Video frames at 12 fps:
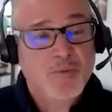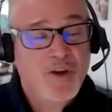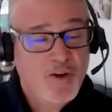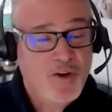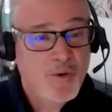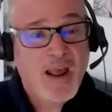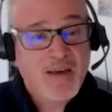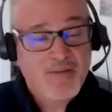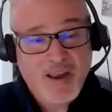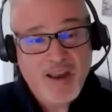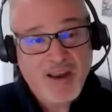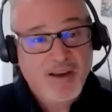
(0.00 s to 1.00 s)
when you don't
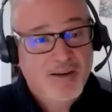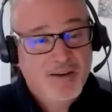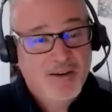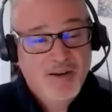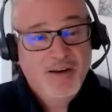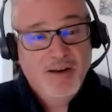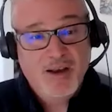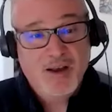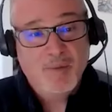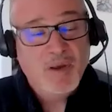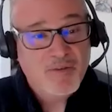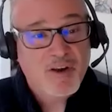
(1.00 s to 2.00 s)
have a
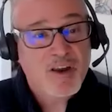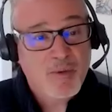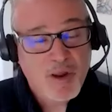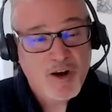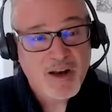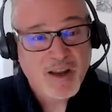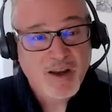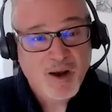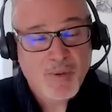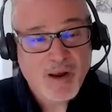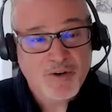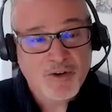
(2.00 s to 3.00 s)
bit of a community
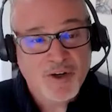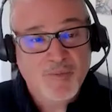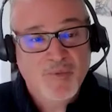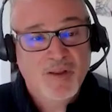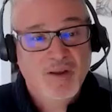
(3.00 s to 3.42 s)
around you.